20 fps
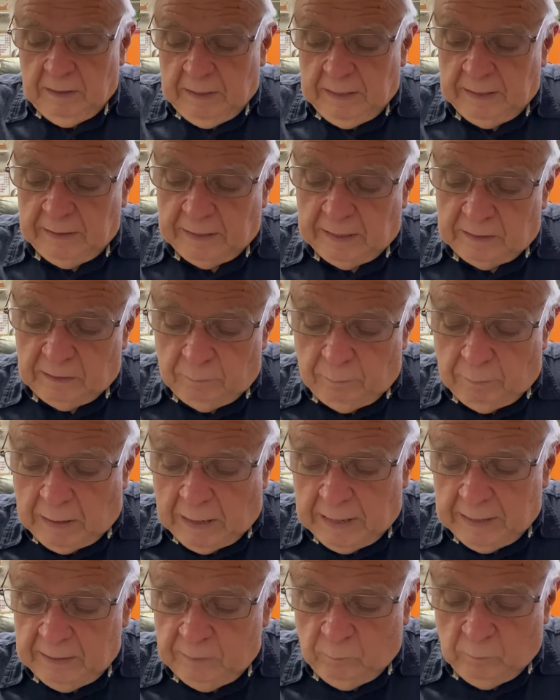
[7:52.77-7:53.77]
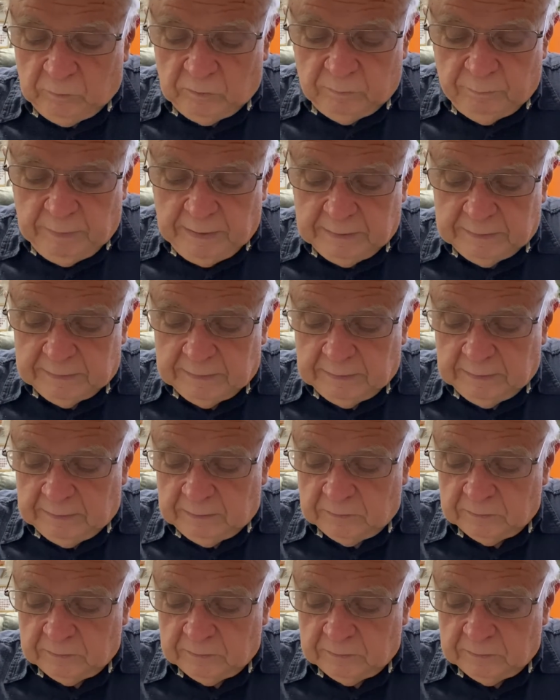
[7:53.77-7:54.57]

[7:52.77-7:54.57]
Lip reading: and that the body was missing.